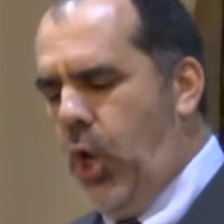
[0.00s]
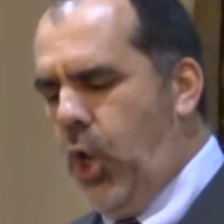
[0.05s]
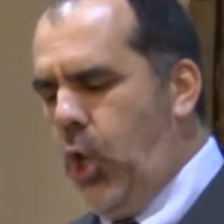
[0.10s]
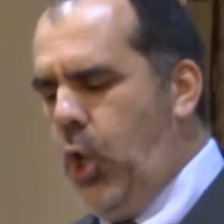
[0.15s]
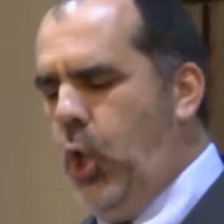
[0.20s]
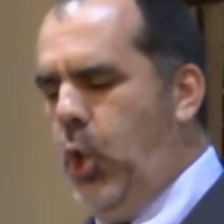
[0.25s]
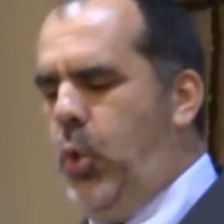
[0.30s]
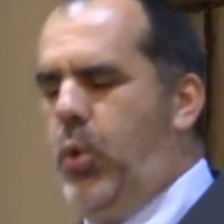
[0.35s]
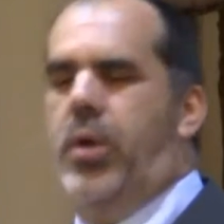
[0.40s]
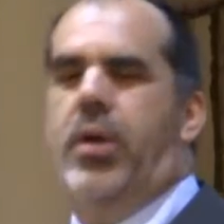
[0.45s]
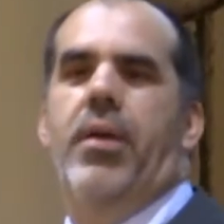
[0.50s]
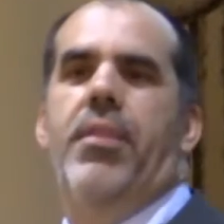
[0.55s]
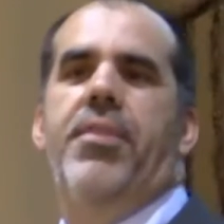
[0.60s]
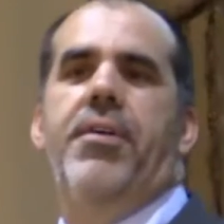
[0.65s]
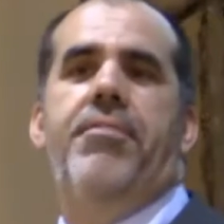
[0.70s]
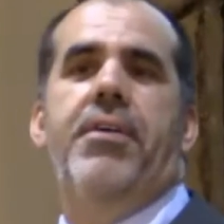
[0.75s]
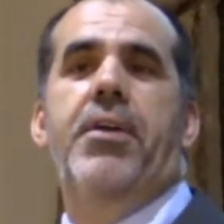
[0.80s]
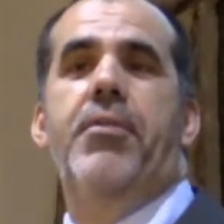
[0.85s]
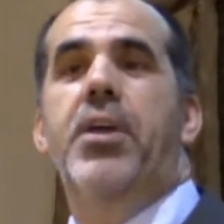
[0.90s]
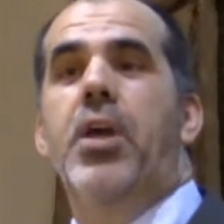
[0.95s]
Luke,
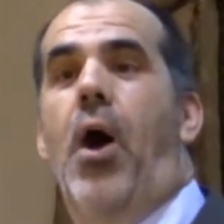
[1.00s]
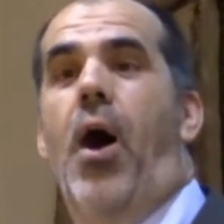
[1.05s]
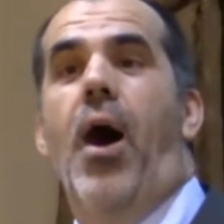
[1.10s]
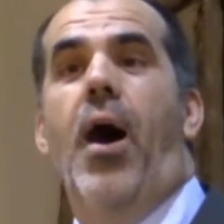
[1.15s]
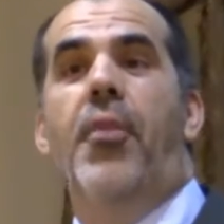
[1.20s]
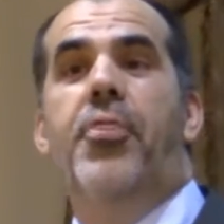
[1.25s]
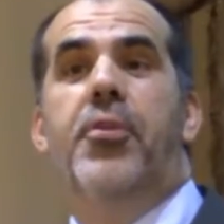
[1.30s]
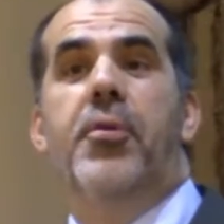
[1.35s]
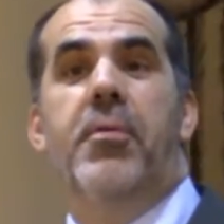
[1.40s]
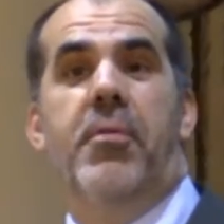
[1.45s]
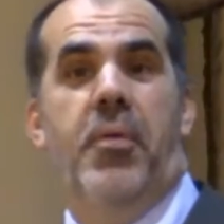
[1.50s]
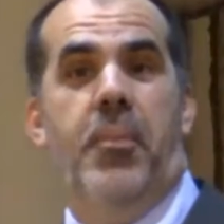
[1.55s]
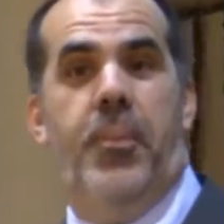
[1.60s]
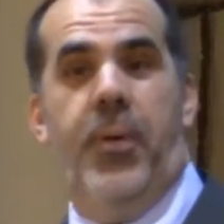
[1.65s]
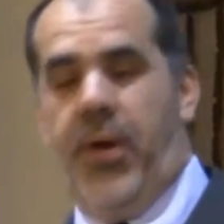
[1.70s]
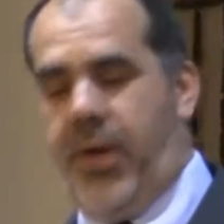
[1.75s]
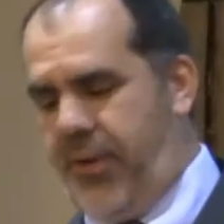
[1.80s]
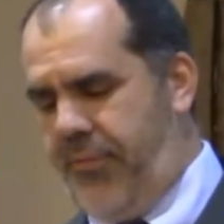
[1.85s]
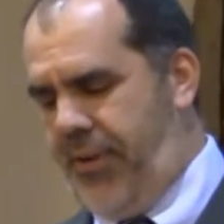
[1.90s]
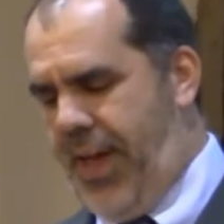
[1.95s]
the very author of the
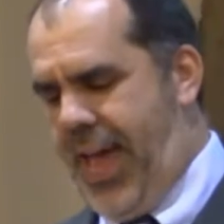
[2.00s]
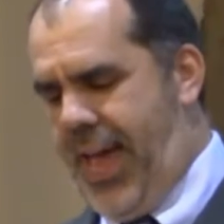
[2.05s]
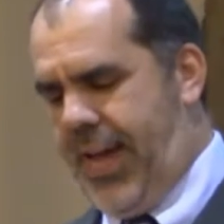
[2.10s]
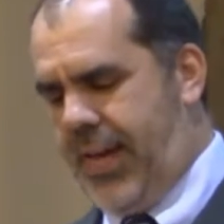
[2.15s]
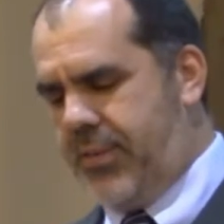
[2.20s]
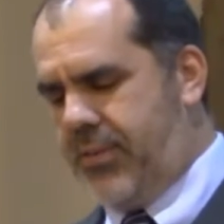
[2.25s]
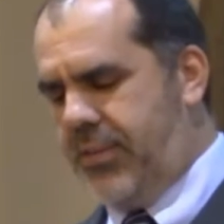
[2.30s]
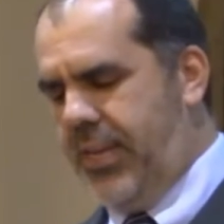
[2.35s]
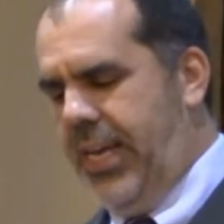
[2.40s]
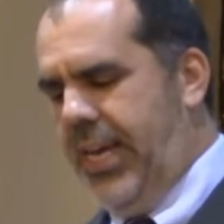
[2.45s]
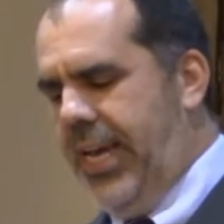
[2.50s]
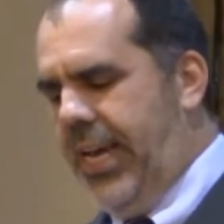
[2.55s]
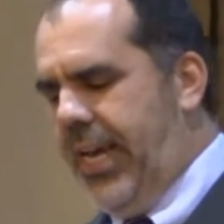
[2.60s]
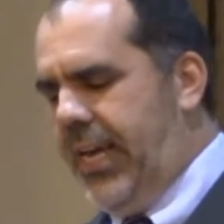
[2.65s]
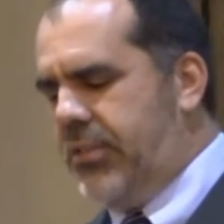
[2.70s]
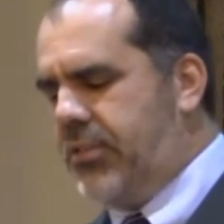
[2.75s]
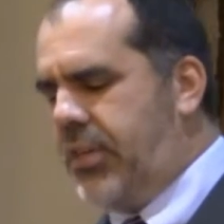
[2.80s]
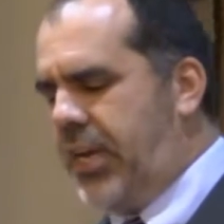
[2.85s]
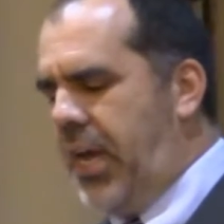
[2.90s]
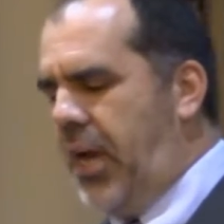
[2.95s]
book of Acts,
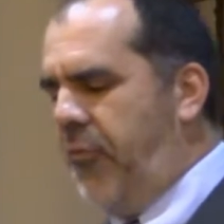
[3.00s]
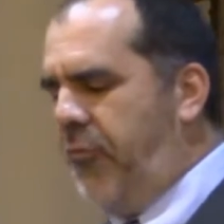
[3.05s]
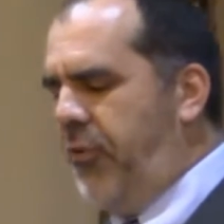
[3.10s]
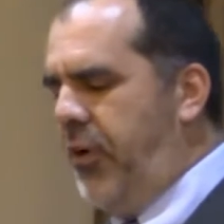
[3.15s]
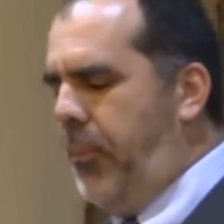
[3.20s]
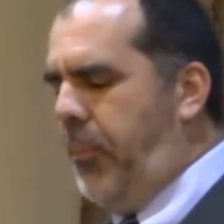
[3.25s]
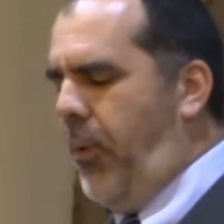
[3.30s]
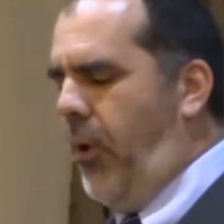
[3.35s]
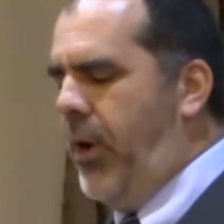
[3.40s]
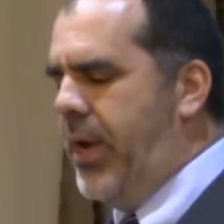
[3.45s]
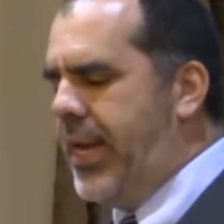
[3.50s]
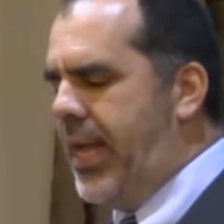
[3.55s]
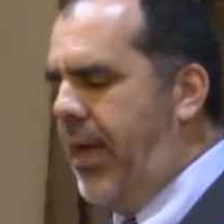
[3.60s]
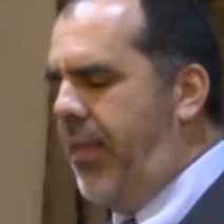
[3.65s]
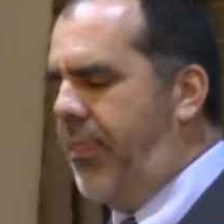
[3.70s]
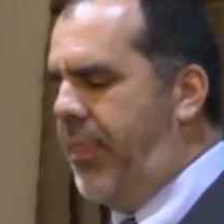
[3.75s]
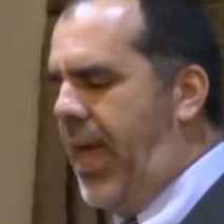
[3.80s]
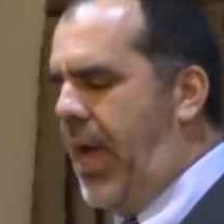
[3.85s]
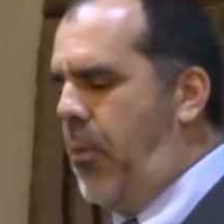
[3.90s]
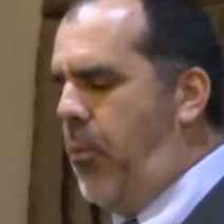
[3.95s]
is careful to point
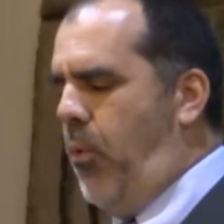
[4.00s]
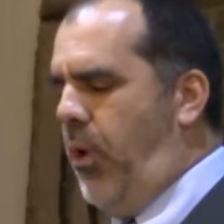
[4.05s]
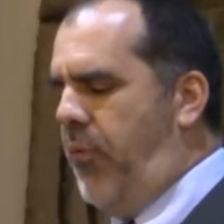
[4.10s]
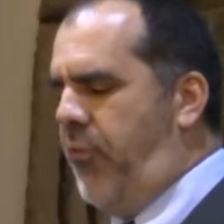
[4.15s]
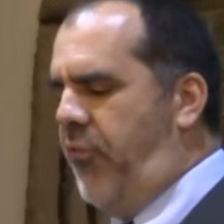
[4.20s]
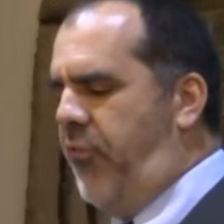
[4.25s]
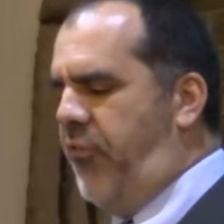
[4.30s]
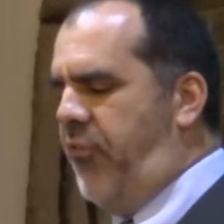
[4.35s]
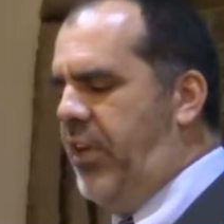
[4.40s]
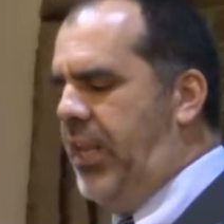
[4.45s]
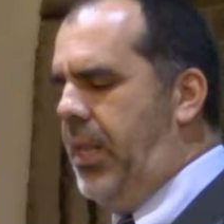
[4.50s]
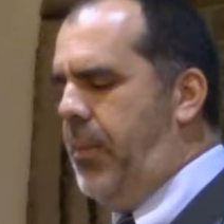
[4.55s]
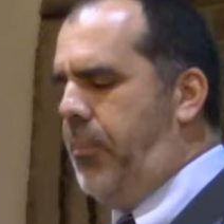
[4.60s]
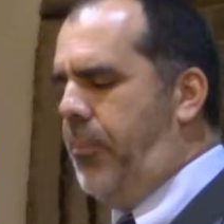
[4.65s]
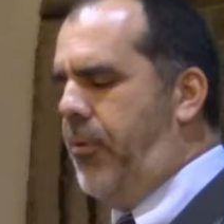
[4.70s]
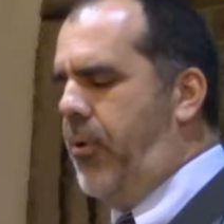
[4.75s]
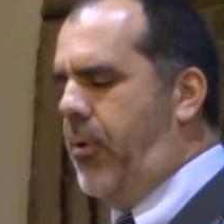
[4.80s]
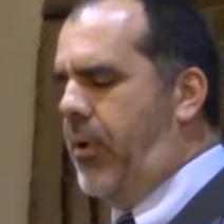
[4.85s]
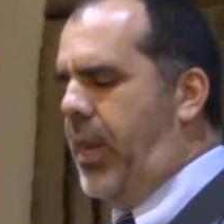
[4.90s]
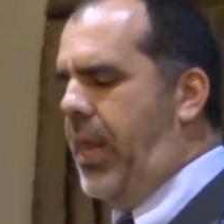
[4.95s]
out that what
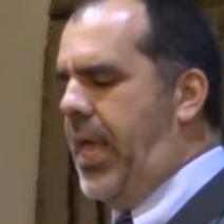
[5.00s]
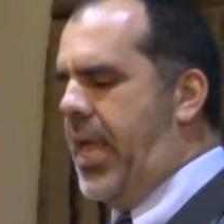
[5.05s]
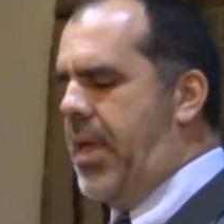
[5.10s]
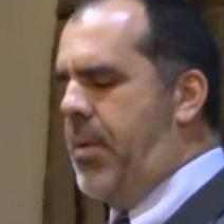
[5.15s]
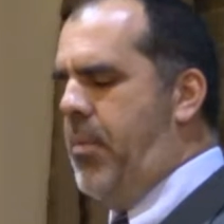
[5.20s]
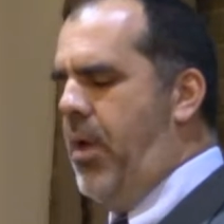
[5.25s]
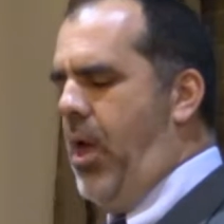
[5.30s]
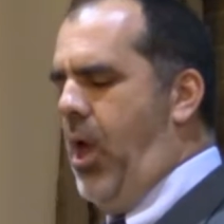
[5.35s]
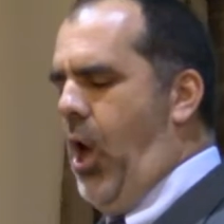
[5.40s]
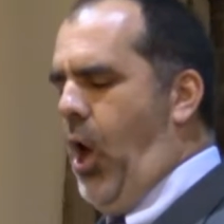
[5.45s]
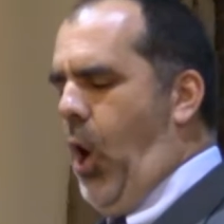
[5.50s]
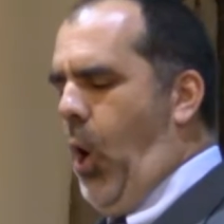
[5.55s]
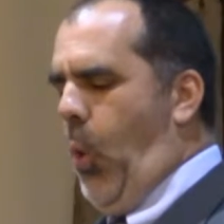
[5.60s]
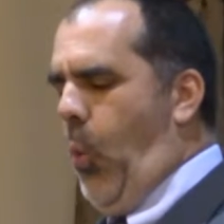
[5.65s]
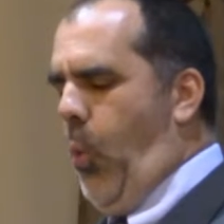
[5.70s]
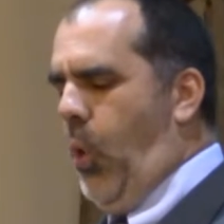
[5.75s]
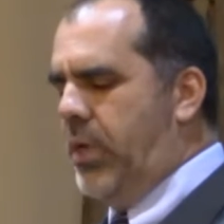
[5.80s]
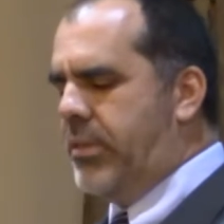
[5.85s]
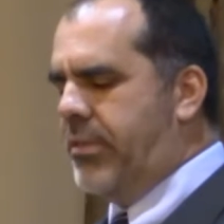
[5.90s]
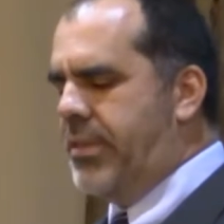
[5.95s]
Philip proclaimed
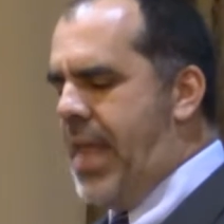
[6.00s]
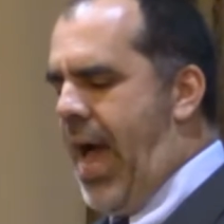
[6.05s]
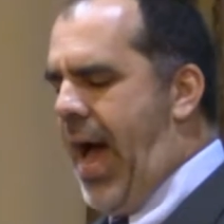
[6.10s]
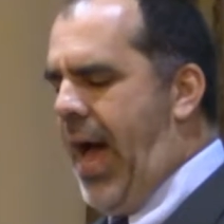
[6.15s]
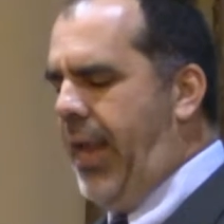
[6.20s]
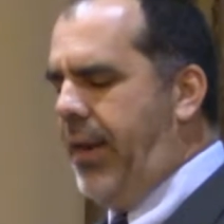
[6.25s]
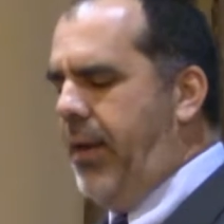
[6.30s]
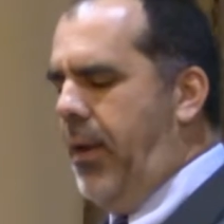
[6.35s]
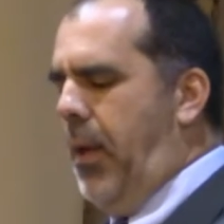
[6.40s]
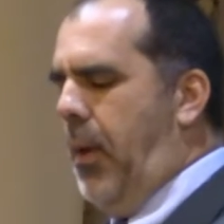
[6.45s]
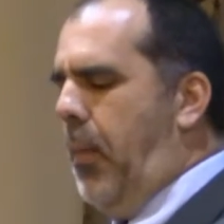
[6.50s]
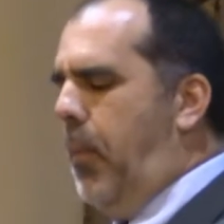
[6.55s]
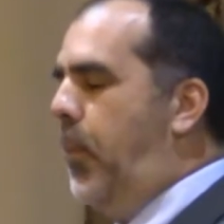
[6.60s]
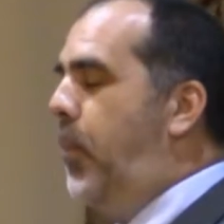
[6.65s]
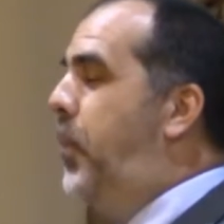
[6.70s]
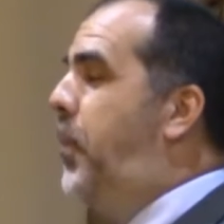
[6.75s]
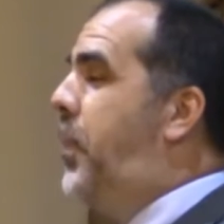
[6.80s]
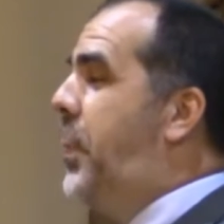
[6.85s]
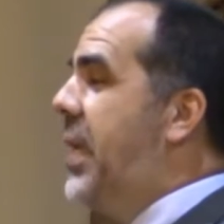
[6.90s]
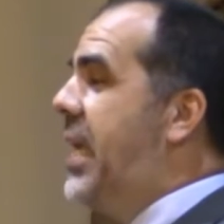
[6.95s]
was
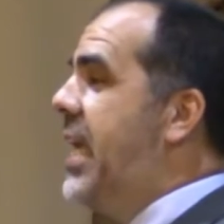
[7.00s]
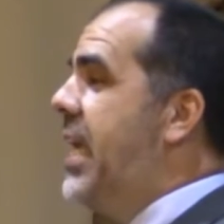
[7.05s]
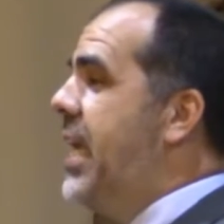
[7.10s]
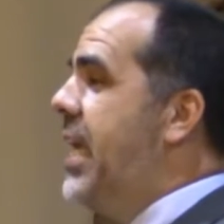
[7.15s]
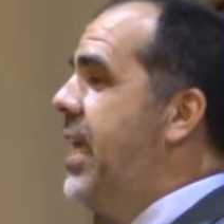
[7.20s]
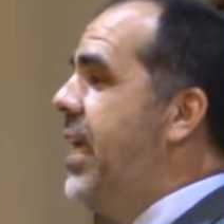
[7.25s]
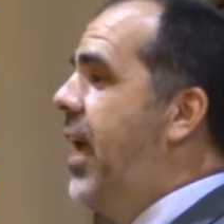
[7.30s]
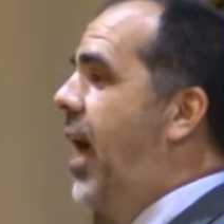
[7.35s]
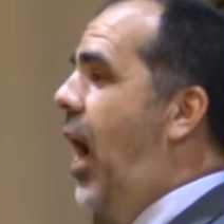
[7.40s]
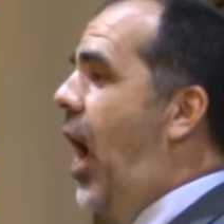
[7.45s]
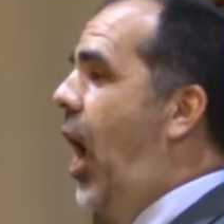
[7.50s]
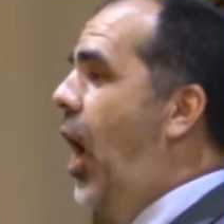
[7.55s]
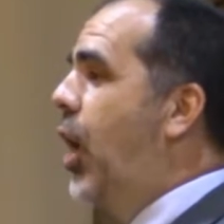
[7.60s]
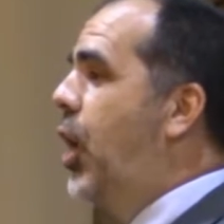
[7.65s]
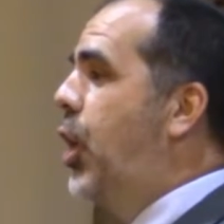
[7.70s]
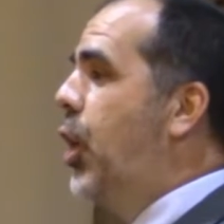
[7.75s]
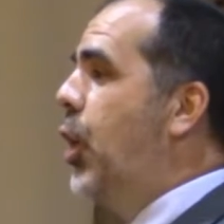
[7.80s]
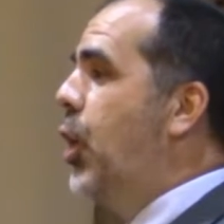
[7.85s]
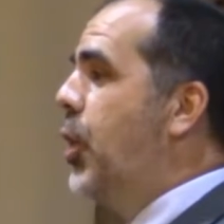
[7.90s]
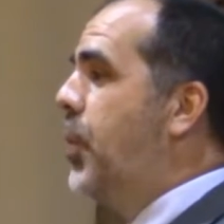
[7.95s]
not be
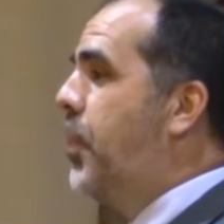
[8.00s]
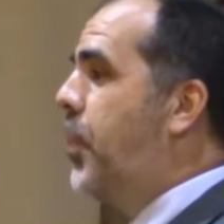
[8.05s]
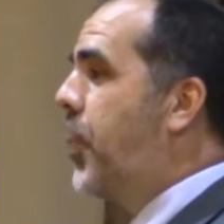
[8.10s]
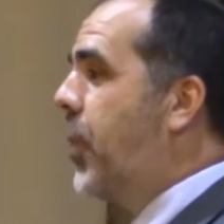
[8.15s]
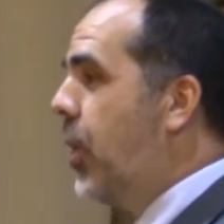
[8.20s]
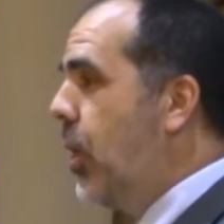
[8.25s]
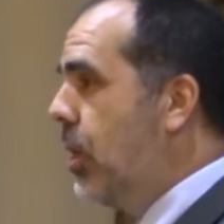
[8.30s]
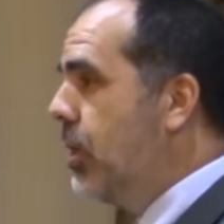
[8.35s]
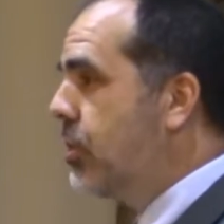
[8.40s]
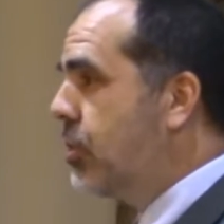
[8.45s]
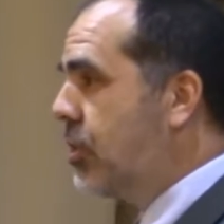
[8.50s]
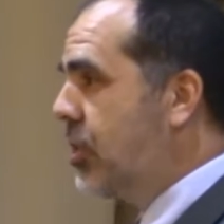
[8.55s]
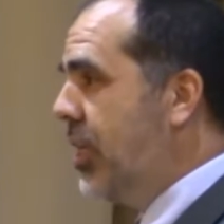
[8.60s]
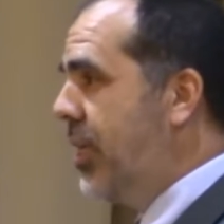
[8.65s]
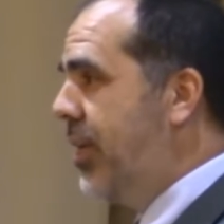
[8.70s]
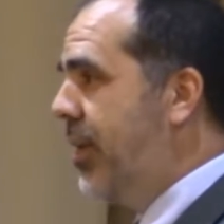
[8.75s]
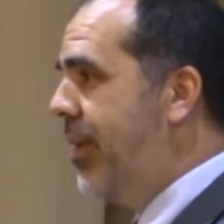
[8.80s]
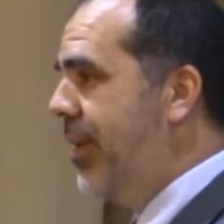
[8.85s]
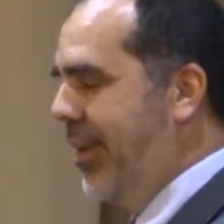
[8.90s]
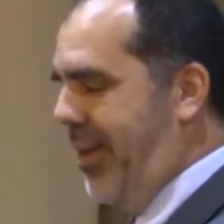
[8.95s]
a good
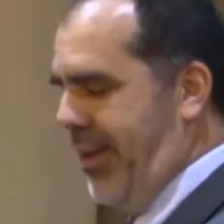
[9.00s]
person.